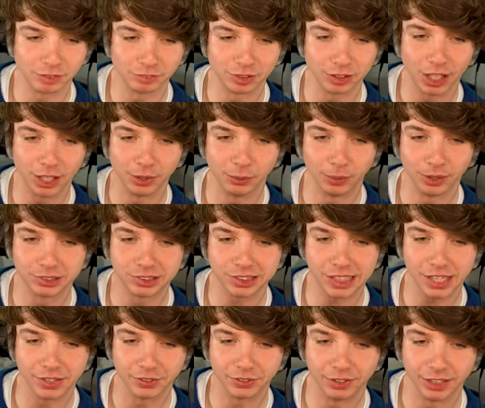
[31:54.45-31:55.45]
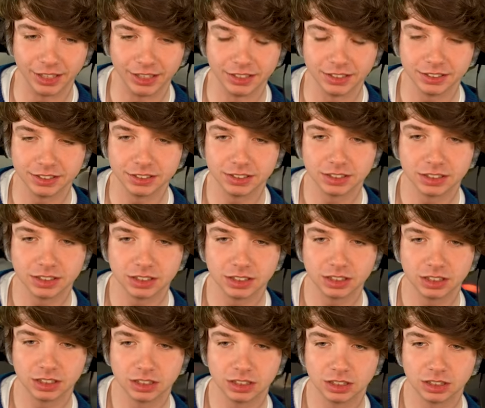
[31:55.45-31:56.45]
they've ever gotten to work together, right?
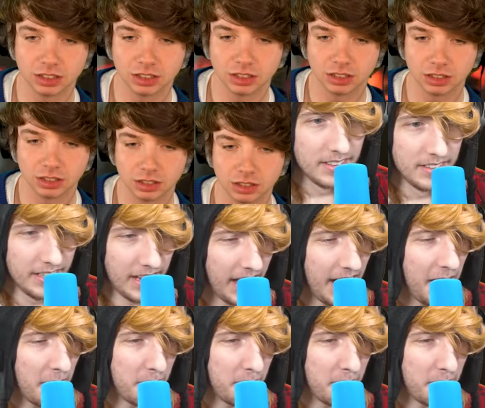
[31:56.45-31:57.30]
Yeah,